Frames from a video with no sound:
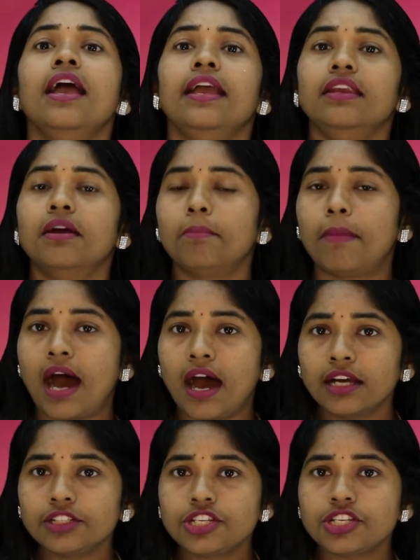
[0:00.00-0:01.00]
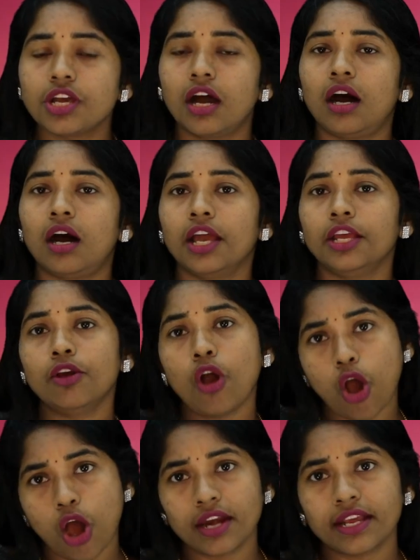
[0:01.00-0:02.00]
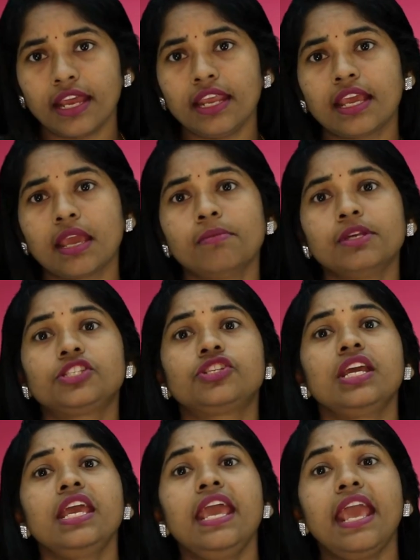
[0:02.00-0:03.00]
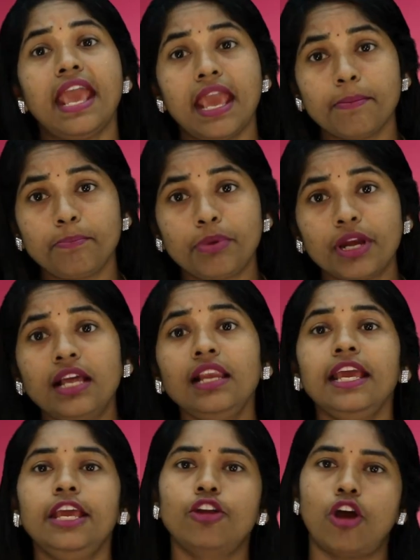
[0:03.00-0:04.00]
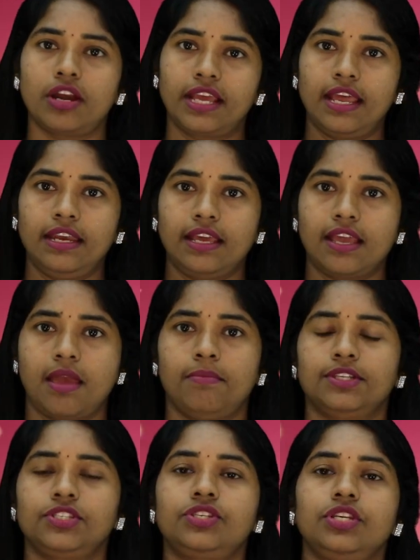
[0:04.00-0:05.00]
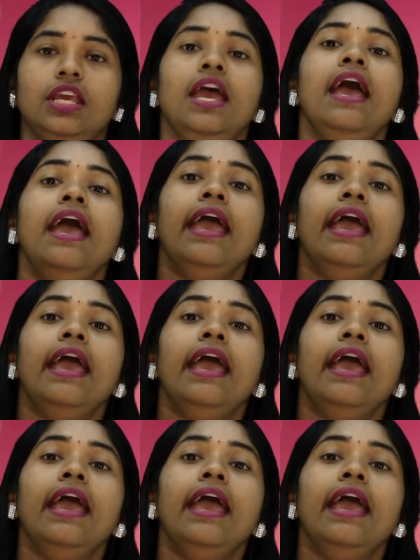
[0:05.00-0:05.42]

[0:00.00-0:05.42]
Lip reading: In a March, organic chemistry. April, inorganic chemistry.